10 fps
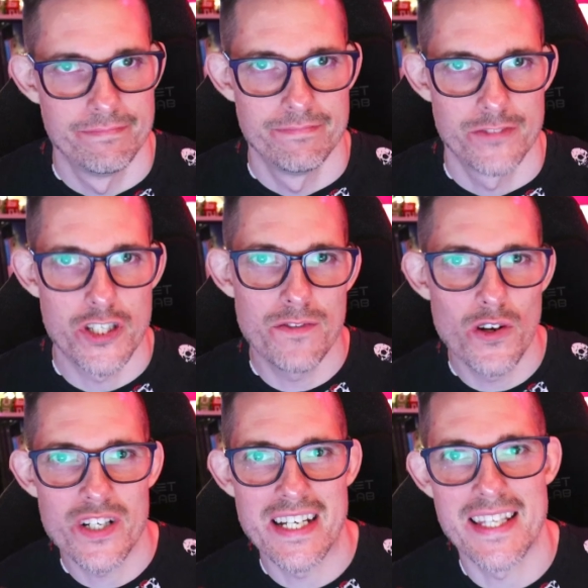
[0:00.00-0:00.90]
So you've
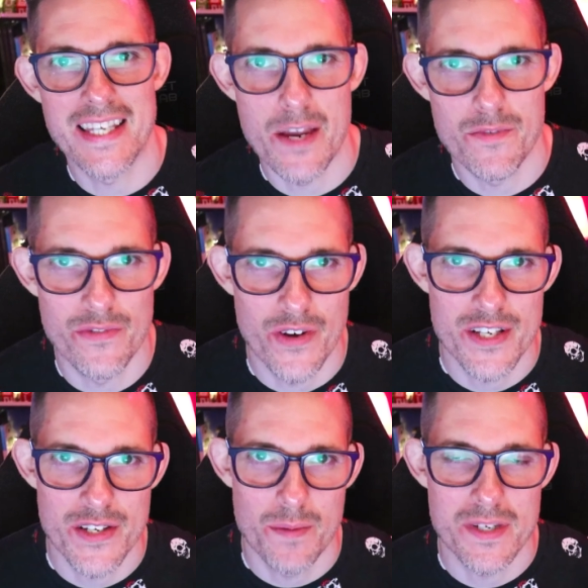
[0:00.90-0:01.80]
logged into the game for the first
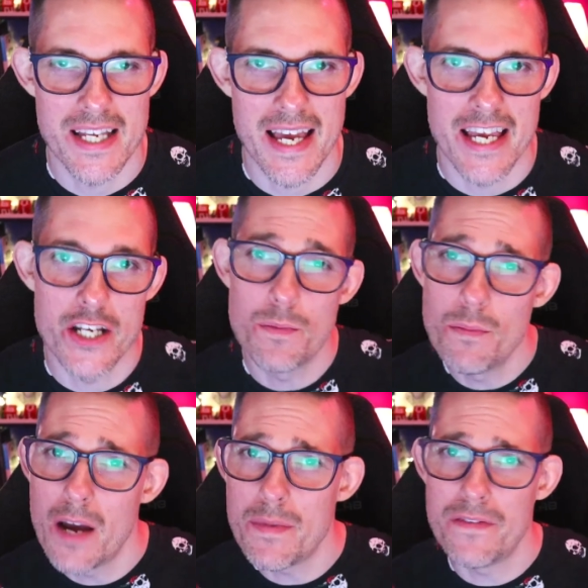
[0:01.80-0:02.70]
time today, and you
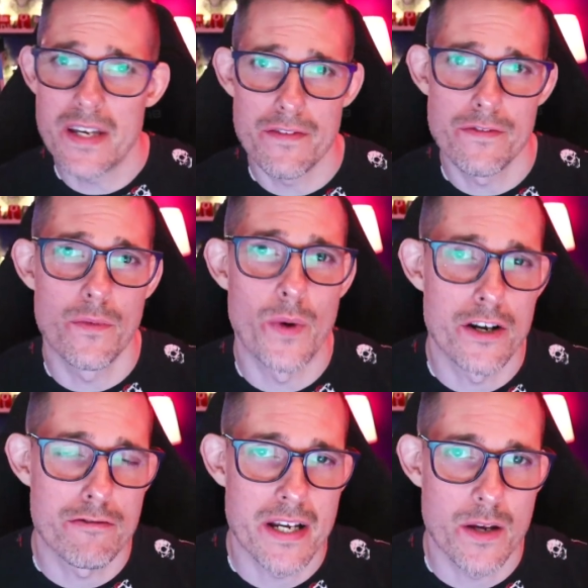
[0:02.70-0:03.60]
might be forgiven for
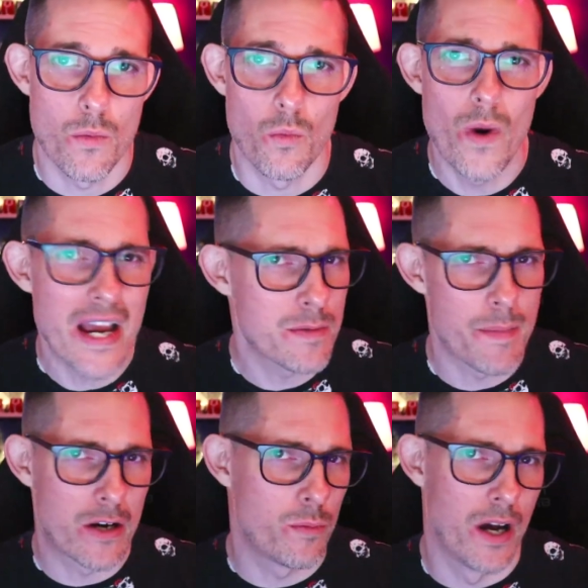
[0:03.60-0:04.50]
wondering, where's my
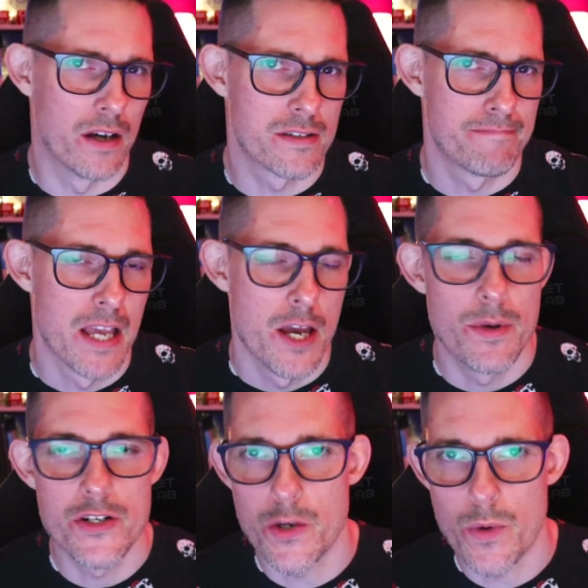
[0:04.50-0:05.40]
battle pass? But
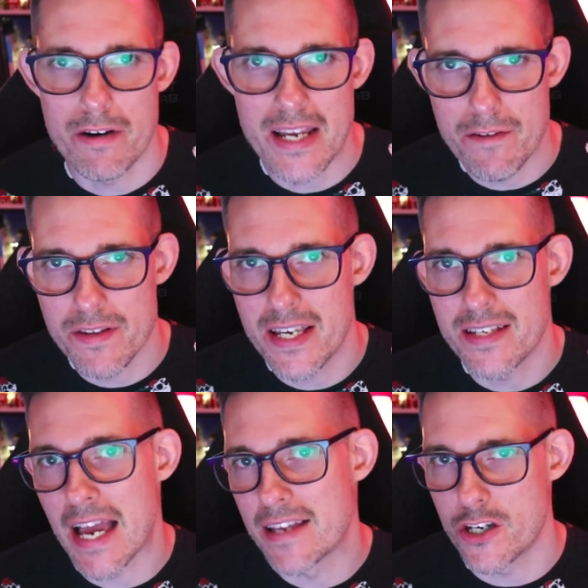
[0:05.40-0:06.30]
don't worry, everything is
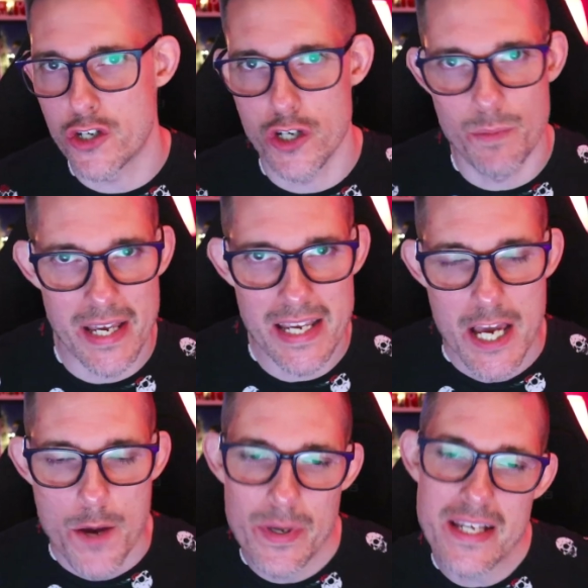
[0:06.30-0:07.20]
as it should be.
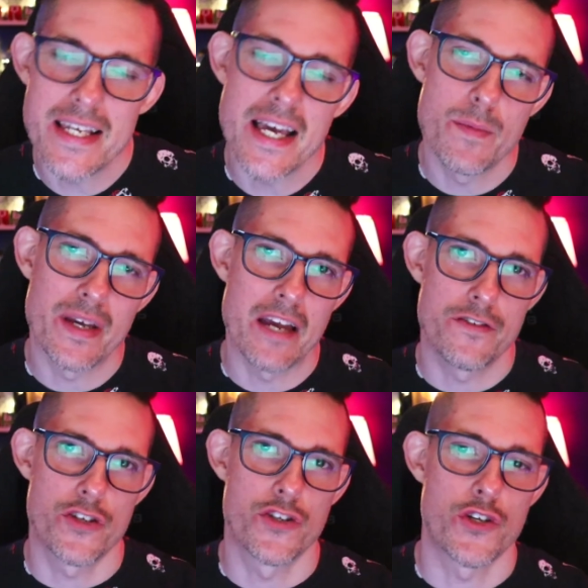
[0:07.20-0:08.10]
PC Gamer gave
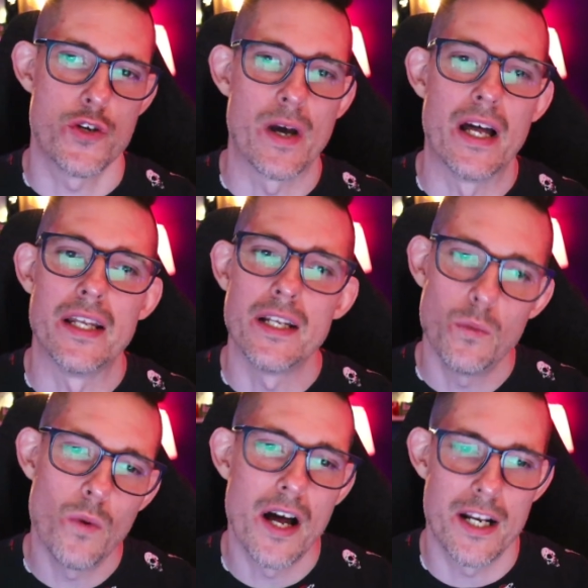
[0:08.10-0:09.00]
us a scoop a little
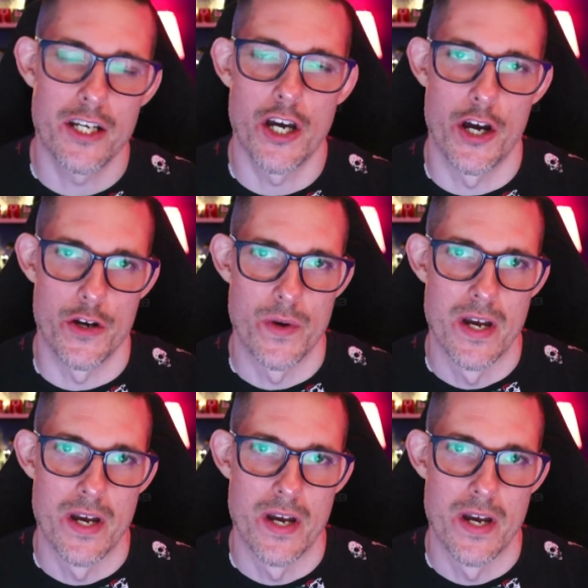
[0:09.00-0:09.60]
while ago